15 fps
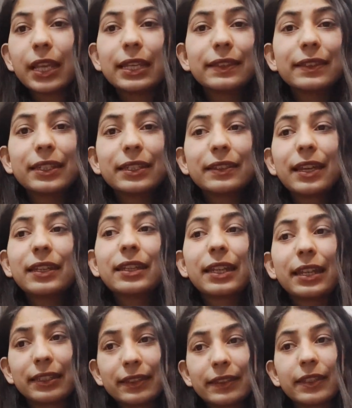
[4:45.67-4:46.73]
in cereals and
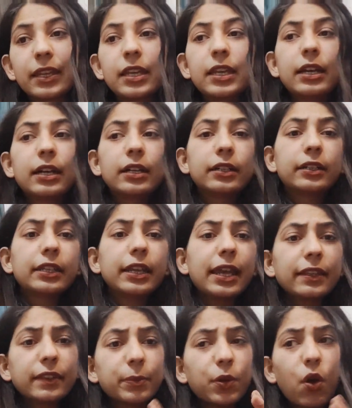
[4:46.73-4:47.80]
grains. They
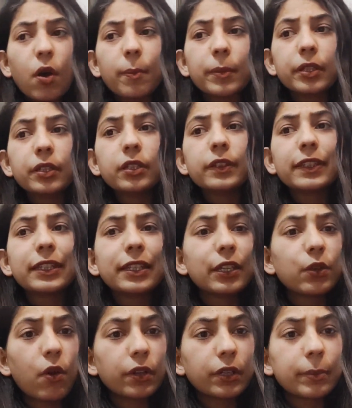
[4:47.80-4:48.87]
like some common cereal
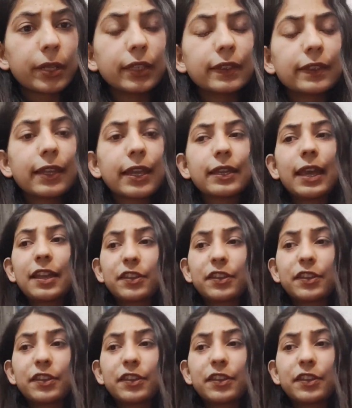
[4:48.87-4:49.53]
contaminants like